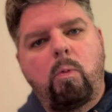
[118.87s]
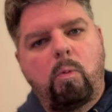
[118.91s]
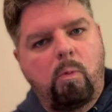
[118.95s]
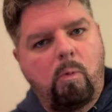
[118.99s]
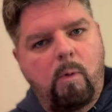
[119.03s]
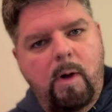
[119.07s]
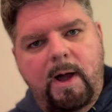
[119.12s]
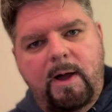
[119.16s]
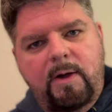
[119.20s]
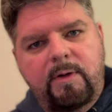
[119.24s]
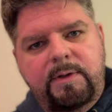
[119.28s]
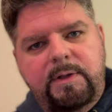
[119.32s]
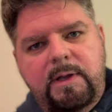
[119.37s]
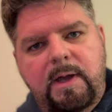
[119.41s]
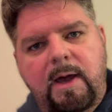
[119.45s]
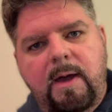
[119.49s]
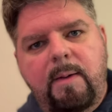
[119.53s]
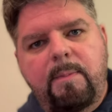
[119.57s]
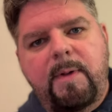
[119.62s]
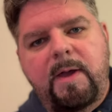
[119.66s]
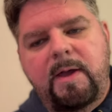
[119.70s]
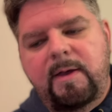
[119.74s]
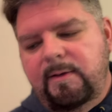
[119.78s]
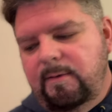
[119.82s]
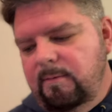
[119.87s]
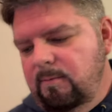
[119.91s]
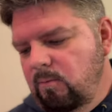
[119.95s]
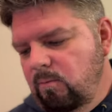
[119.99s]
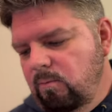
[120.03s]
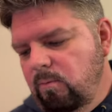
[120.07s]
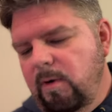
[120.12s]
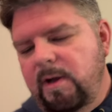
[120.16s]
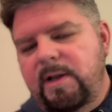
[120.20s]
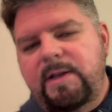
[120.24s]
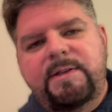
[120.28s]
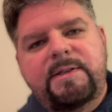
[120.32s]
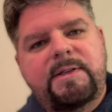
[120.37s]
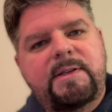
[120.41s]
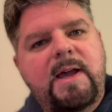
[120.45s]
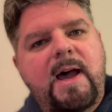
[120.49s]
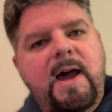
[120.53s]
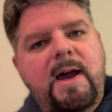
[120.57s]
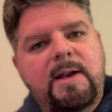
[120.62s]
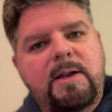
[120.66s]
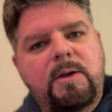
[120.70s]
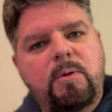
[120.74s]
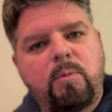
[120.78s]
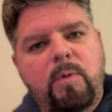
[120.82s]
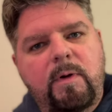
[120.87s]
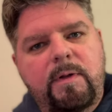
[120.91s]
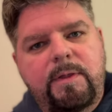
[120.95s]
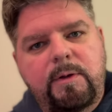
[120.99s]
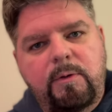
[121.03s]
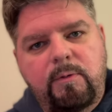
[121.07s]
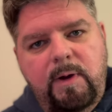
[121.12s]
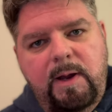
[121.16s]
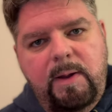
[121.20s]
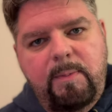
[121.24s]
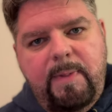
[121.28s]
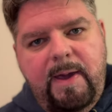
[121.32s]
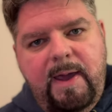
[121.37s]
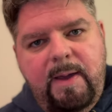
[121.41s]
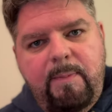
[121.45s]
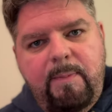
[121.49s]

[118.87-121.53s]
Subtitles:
wound up re-signing with the Green Bay